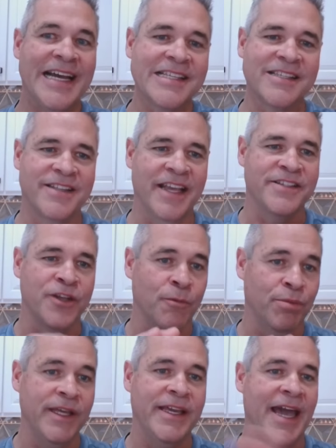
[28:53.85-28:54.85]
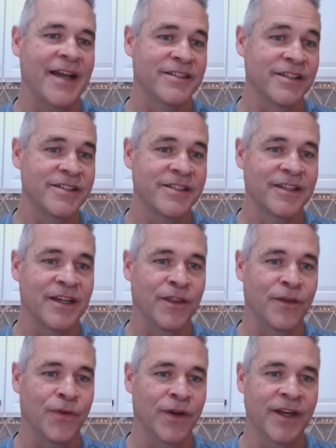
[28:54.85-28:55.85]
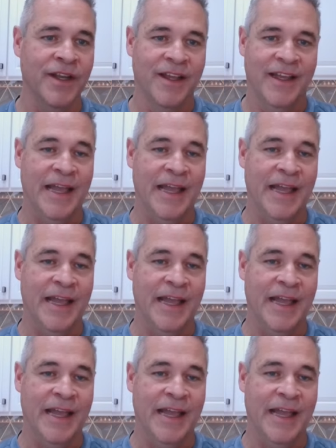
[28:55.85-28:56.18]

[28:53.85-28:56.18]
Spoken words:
does is takes the oblique axis of the foot,